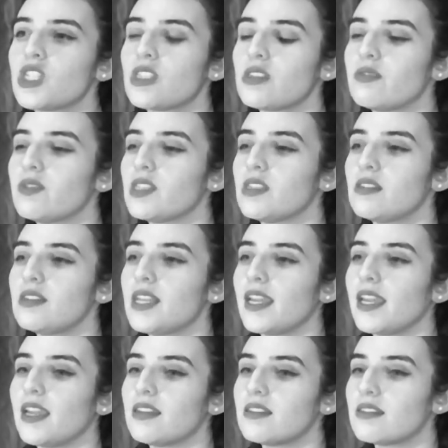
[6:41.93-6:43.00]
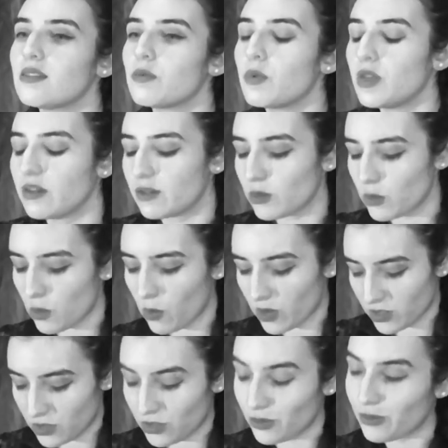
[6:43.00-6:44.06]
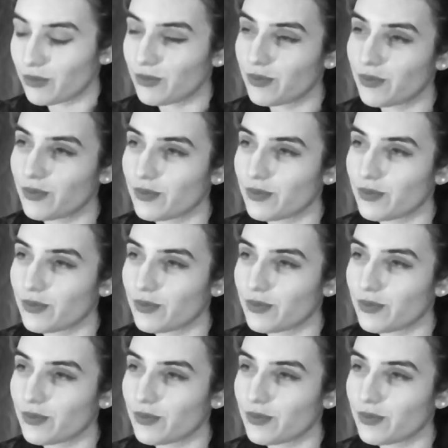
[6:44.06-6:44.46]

just to visit decades whenever we want to?